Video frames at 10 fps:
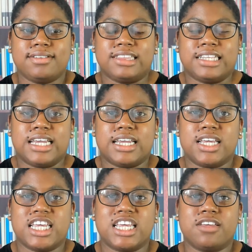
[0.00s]
like
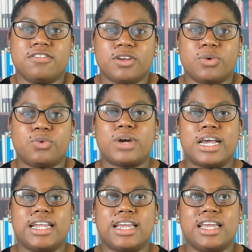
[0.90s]
if you're
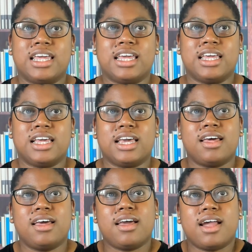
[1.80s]
writing
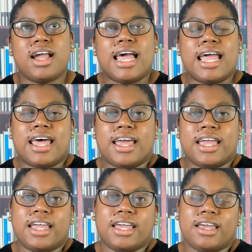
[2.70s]

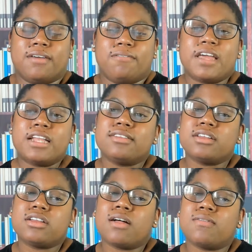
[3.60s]
a fantasy
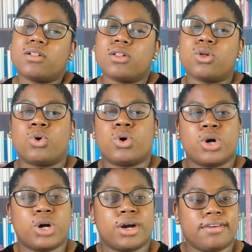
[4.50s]
novel
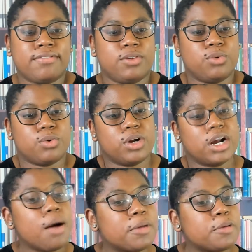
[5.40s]
or if you wrote a
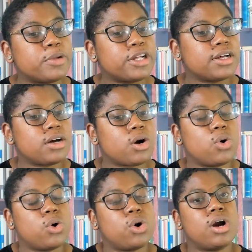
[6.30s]
comic book
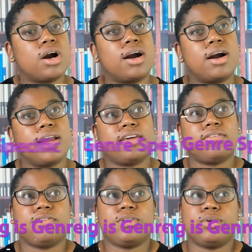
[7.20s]
or
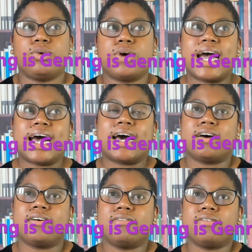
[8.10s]
if you
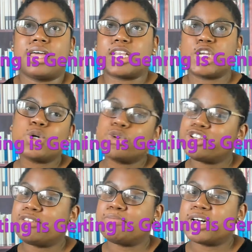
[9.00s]
have a
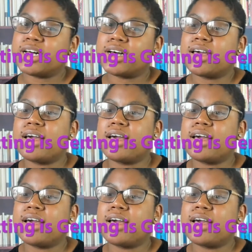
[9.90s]
children's book,